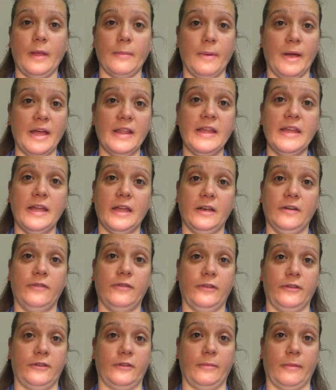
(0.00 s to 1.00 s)
By the end
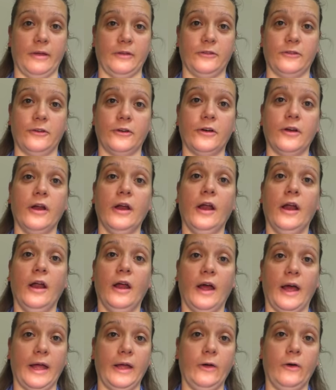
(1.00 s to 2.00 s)
of the semester,
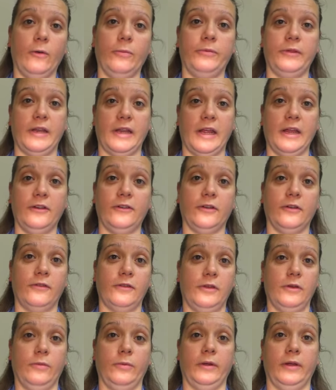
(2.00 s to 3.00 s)
I hope that each of
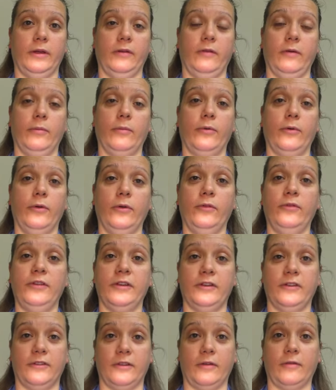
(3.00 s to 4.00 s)
you will have improved
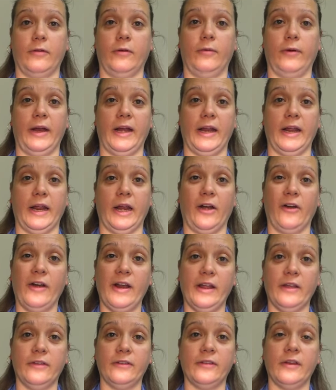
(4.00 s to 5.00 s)
in several writing
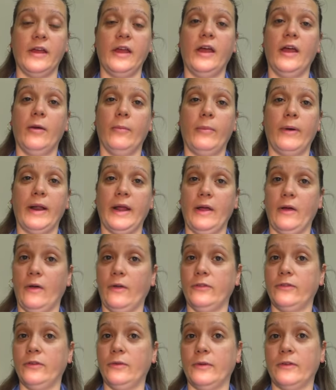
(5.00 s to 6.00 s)
areas, but I
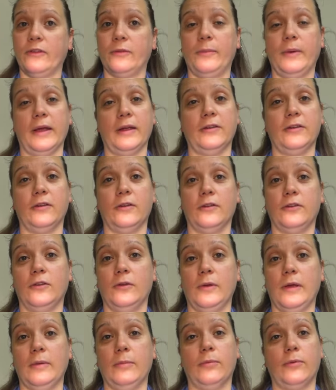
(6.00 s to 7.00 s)
also expect
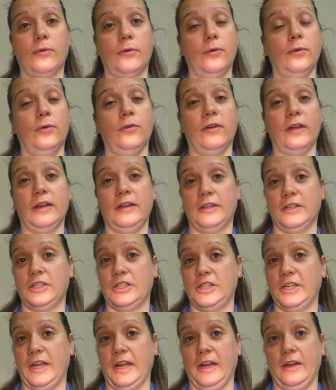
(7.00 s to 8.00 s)
to improve and to
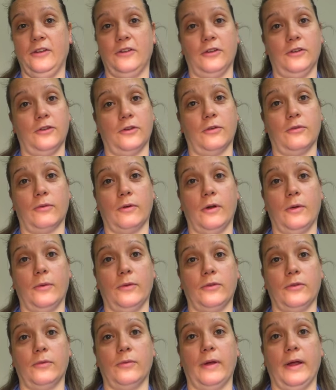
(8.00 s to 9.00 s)
change and to grow
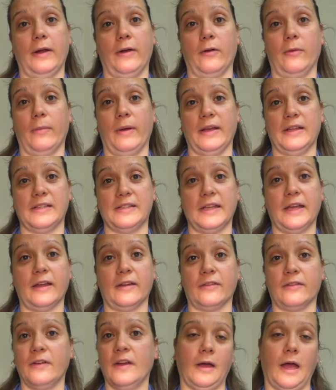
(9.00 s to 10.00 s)
as a writer
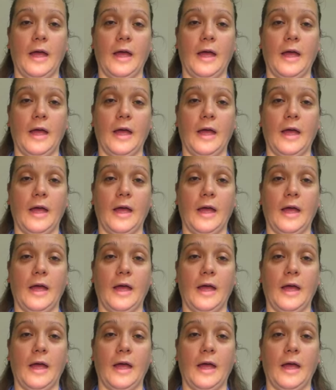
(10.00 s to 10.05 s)
myself.